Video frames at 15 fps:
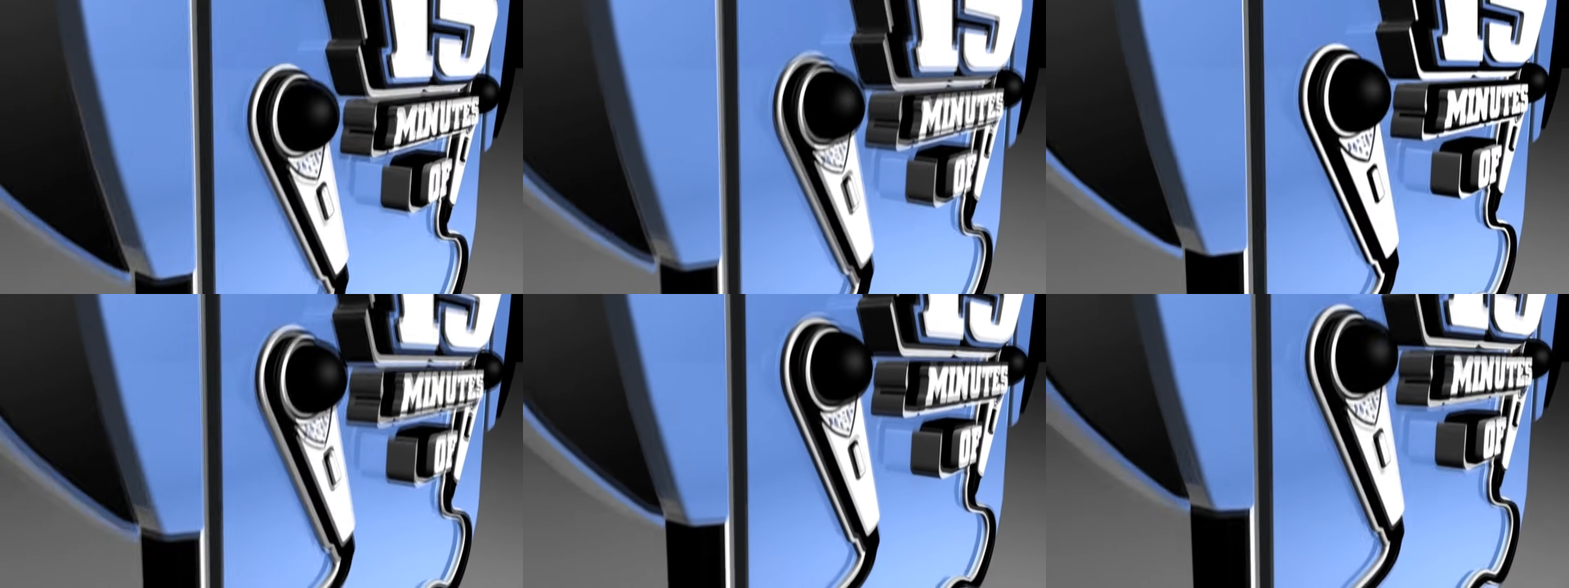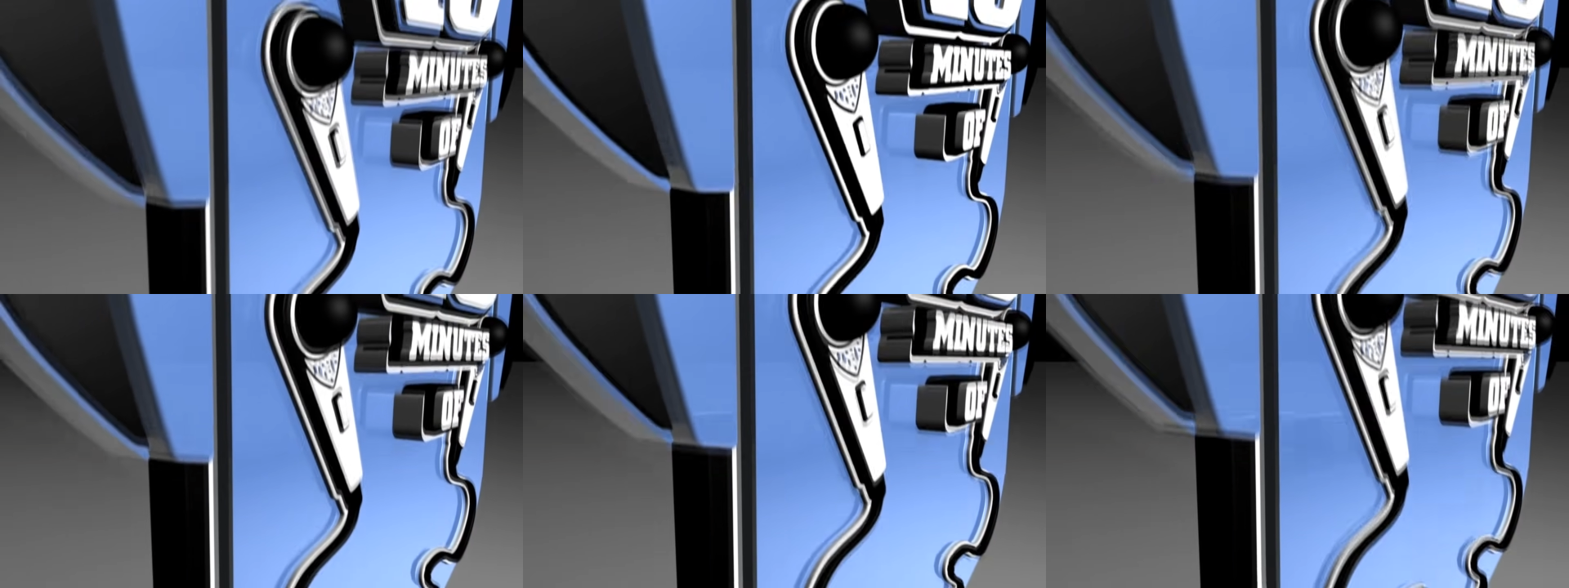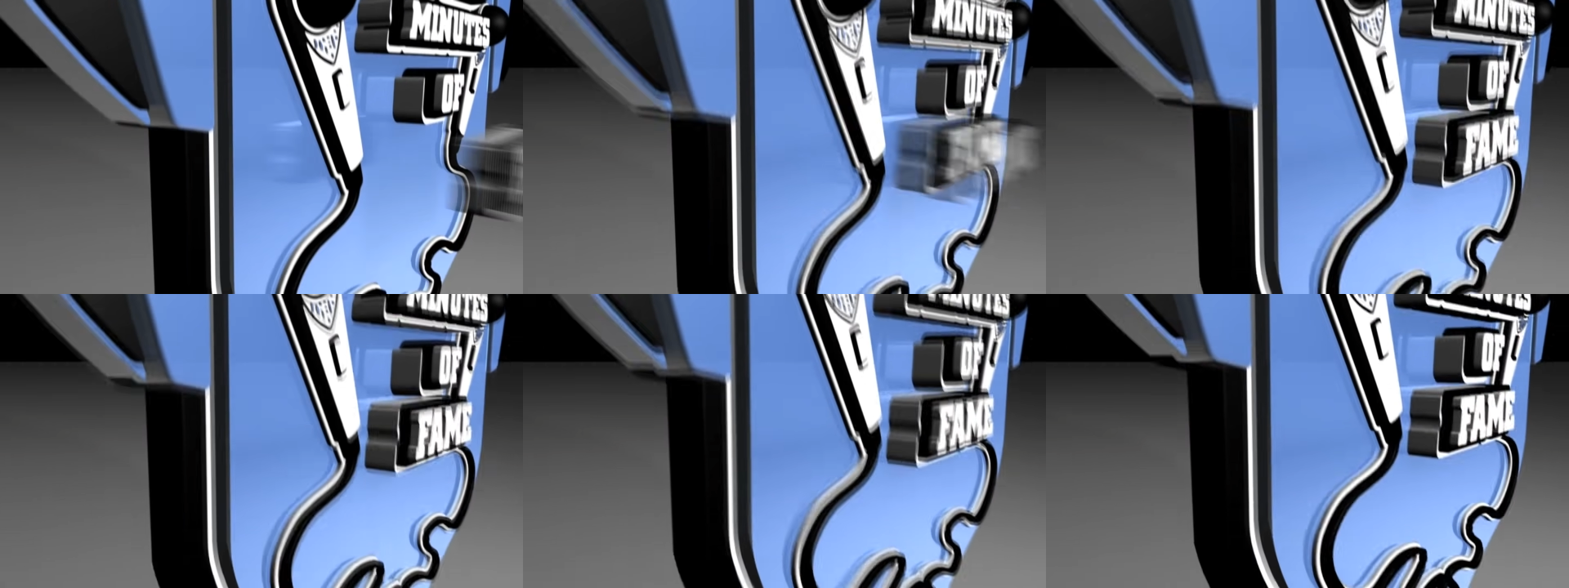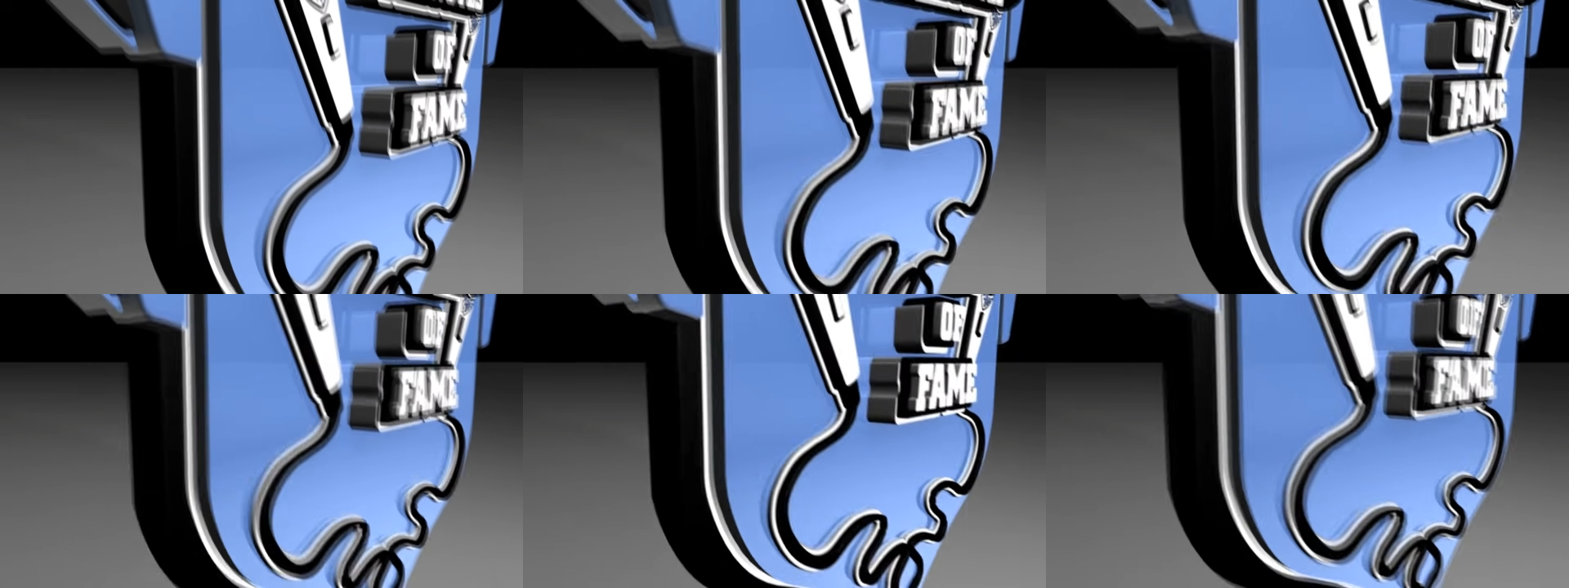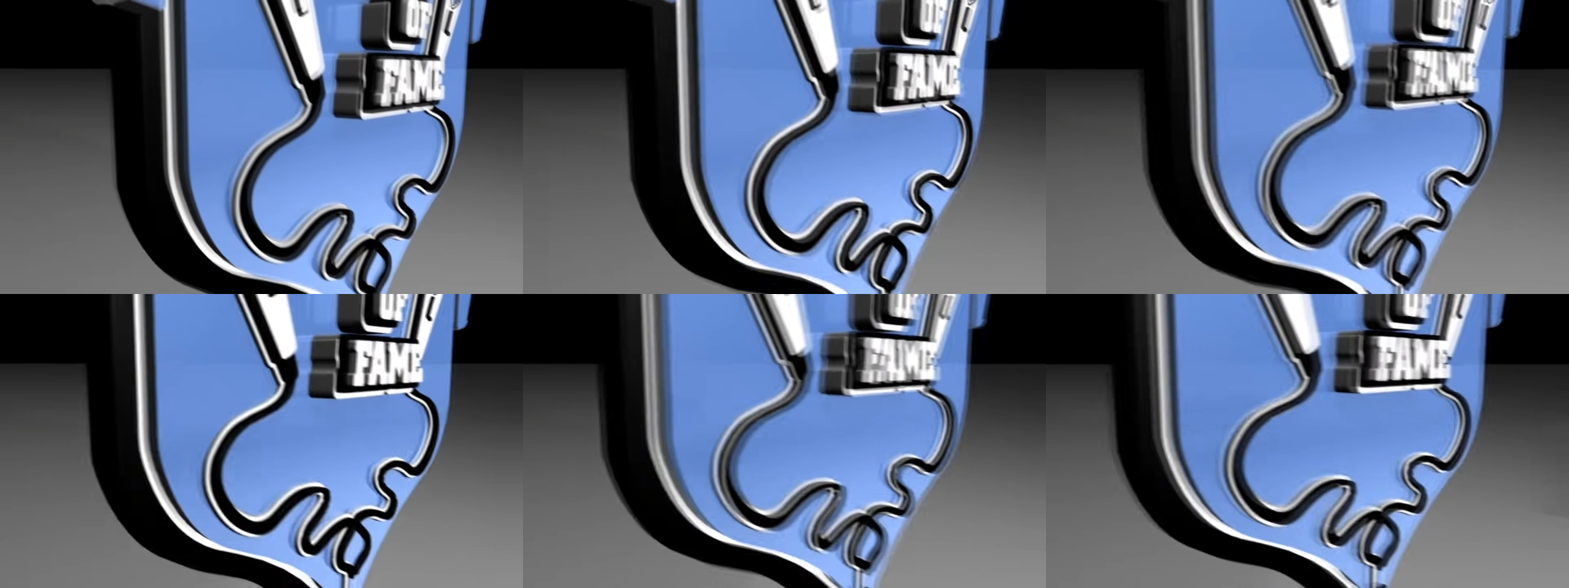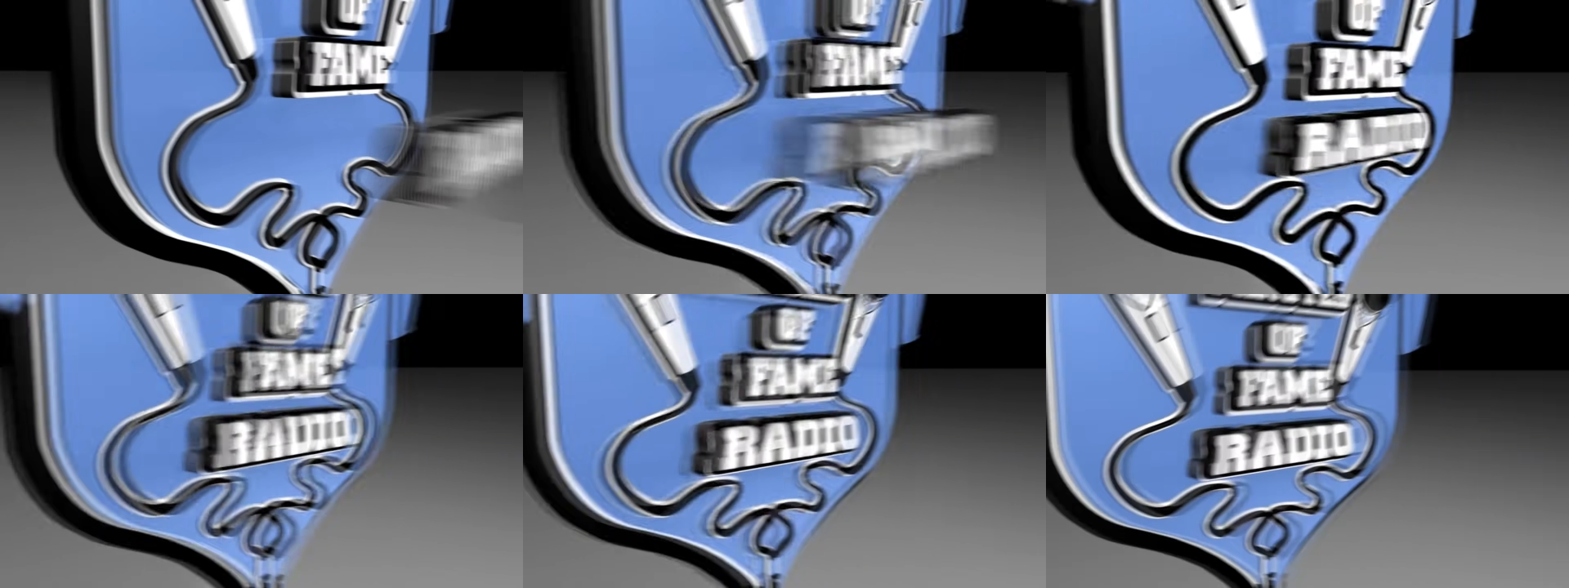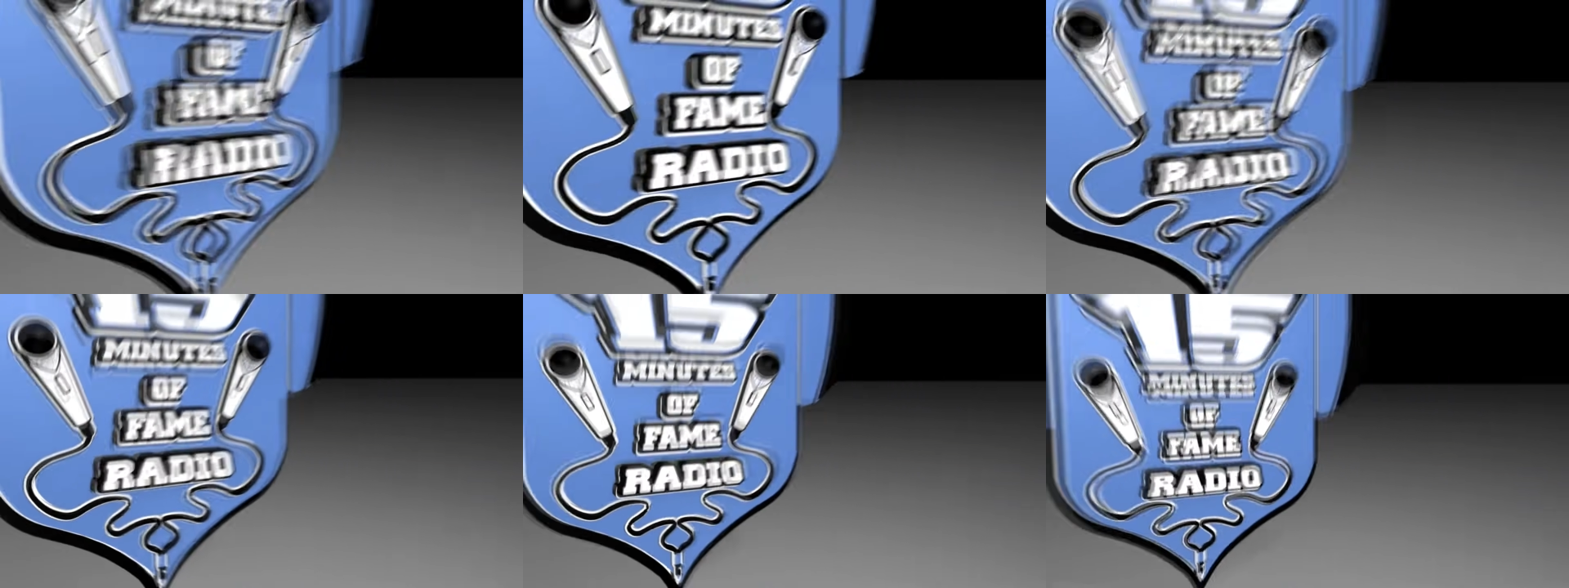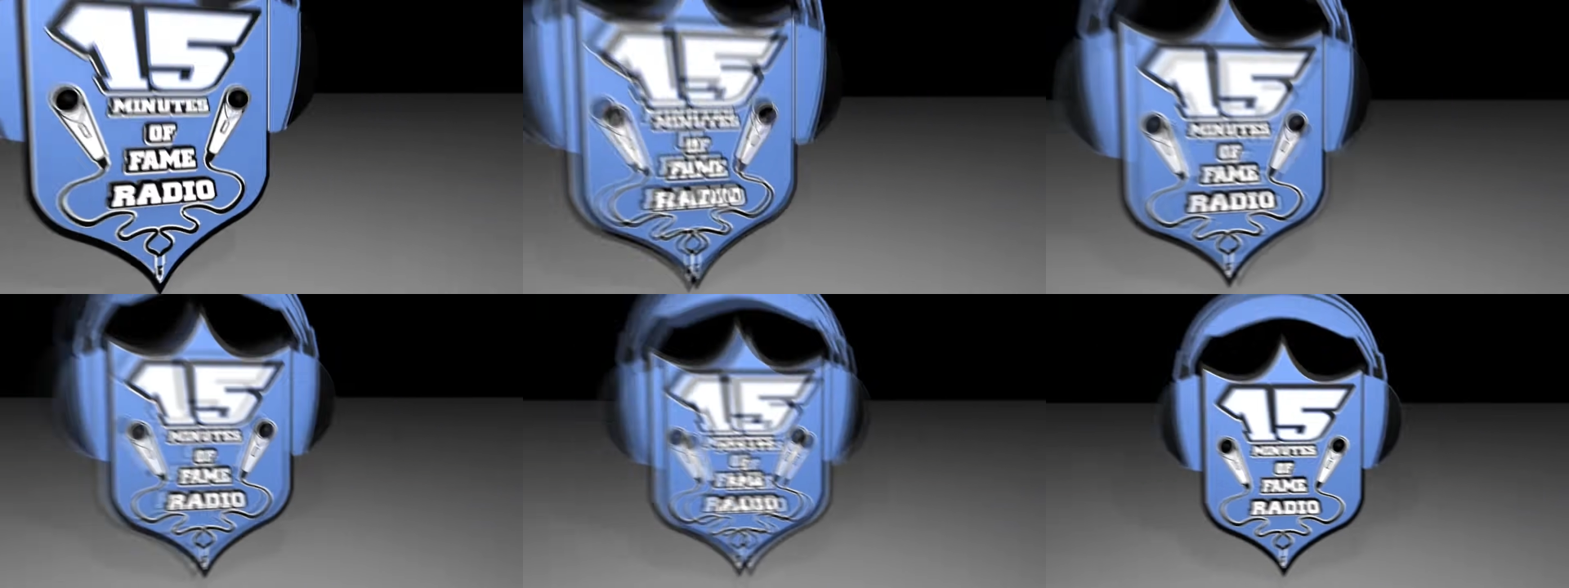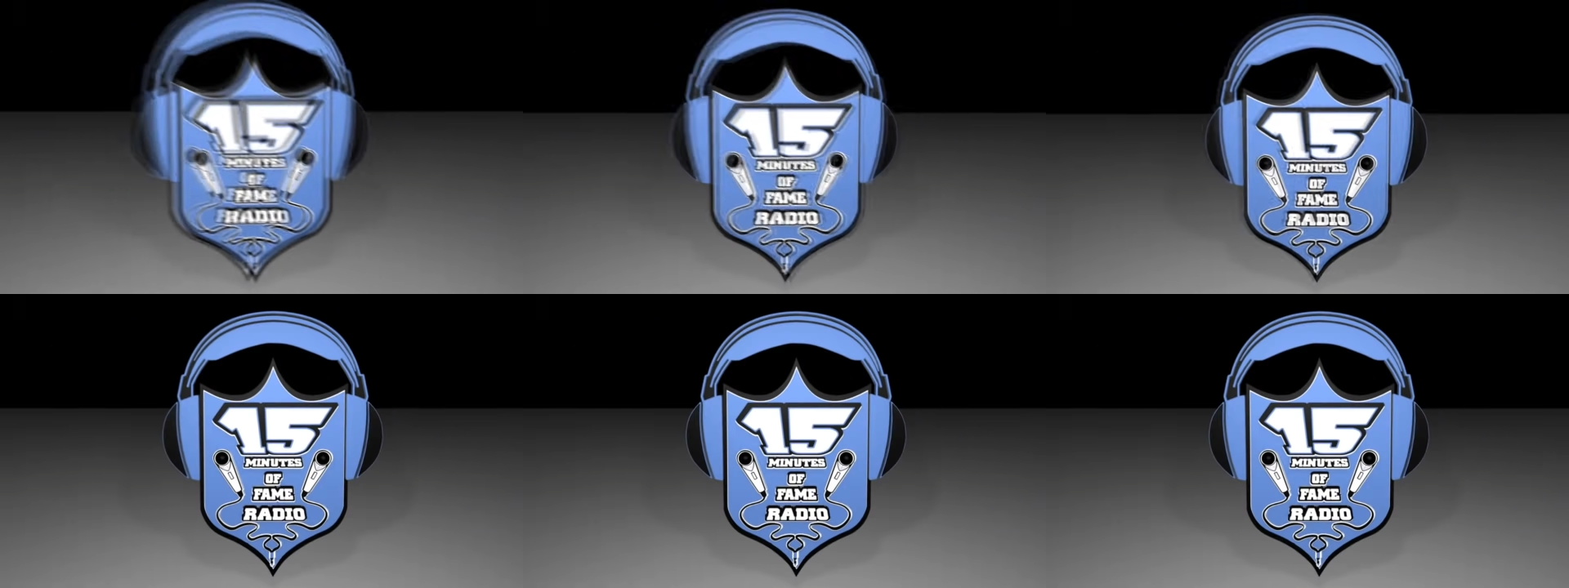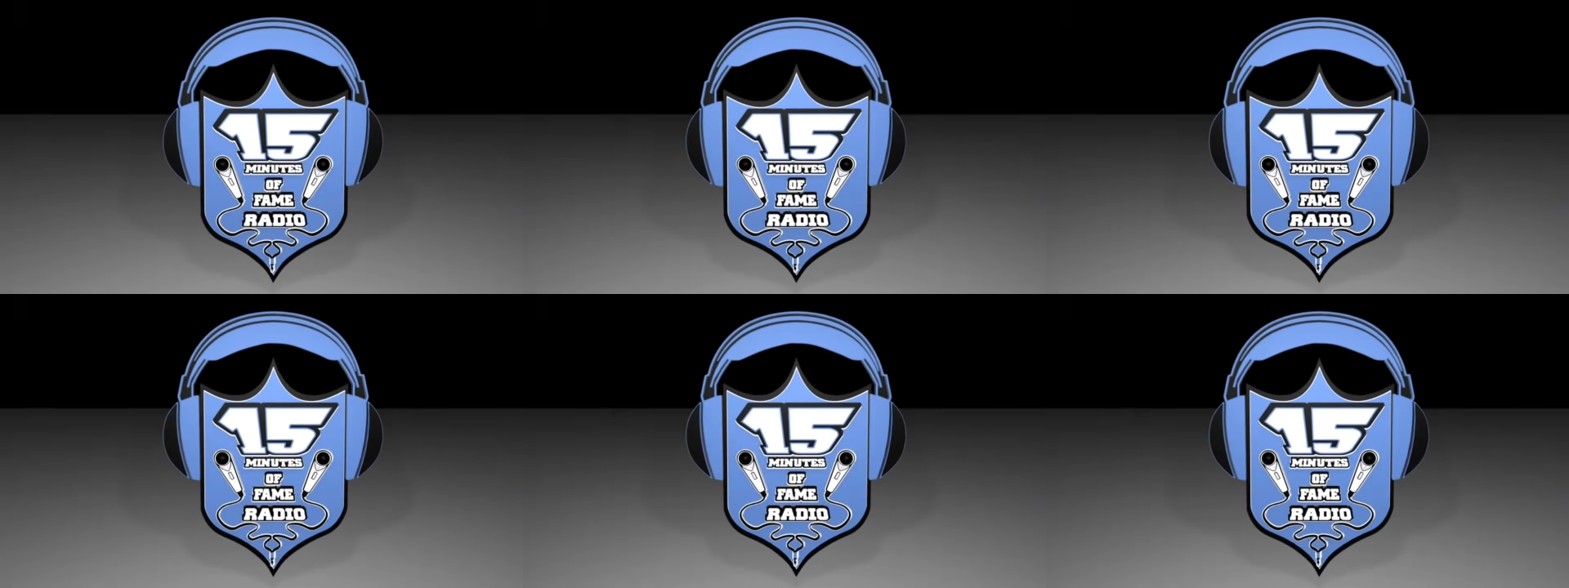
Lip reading: Nobody's mouth can be seen.